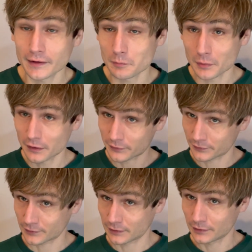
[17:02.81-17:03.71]
I didn't mean this
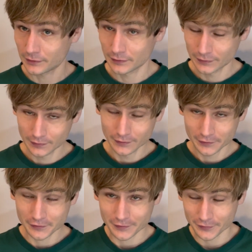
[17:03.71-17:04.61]
as like
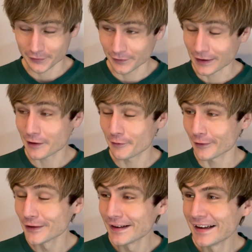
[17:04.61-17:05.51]
trying to start
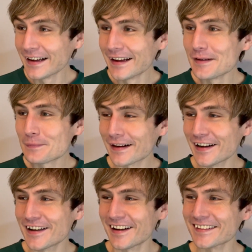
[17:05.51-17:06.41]
aggro, but
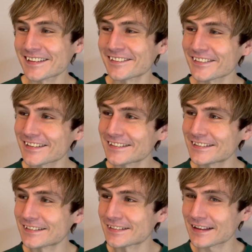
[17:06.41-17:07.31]
I called
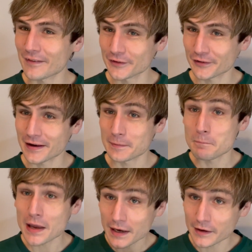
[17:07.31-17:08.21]
down the train,
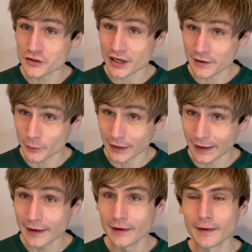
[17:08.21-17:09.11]
meaning genuinely,